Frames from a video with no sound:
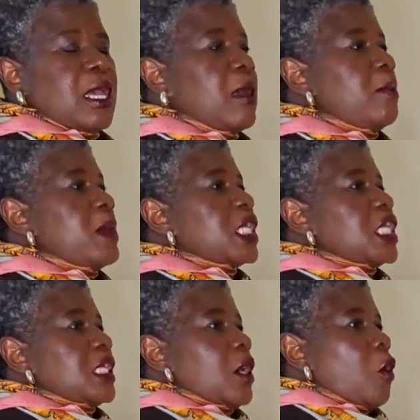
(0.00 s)

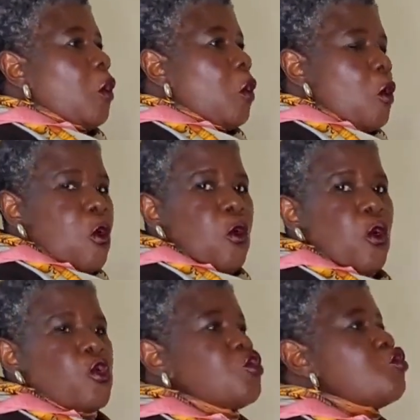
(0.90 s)
making a O.
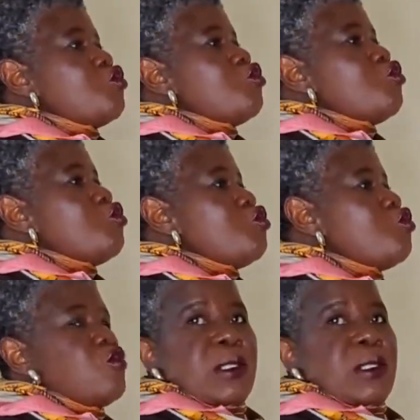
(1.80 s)
U.